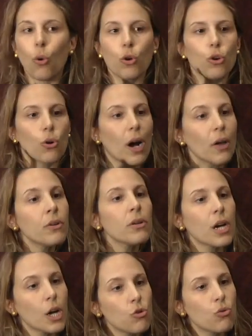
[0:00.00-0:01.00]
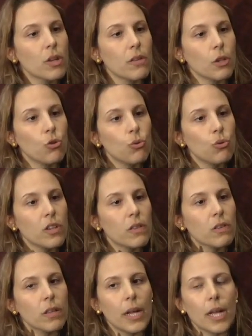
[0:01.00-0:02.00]
or your other countries, and
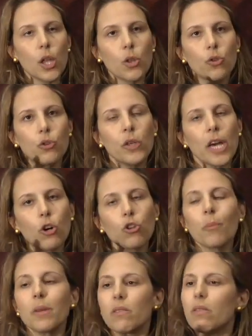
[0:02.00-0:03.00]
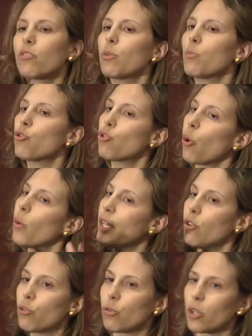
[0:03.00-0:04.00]
the economic system is so
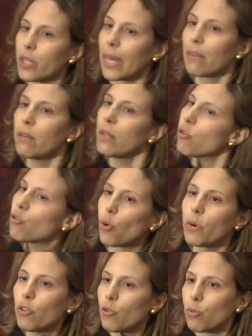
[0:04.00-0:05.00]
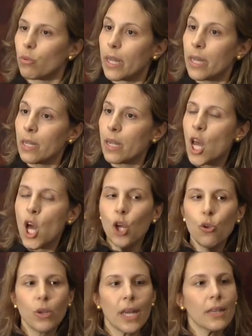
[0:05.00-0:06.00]
interconnected and so interrelated,
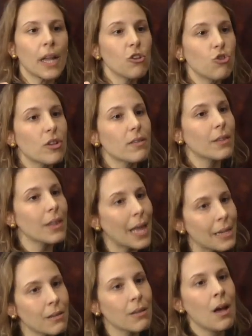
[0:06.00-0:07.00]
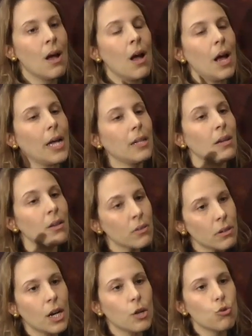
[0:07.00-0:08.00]
you cannot just let
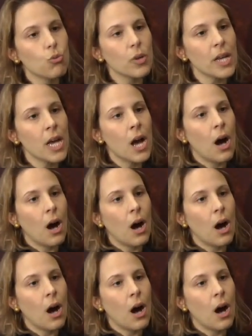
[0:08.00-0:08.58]
another country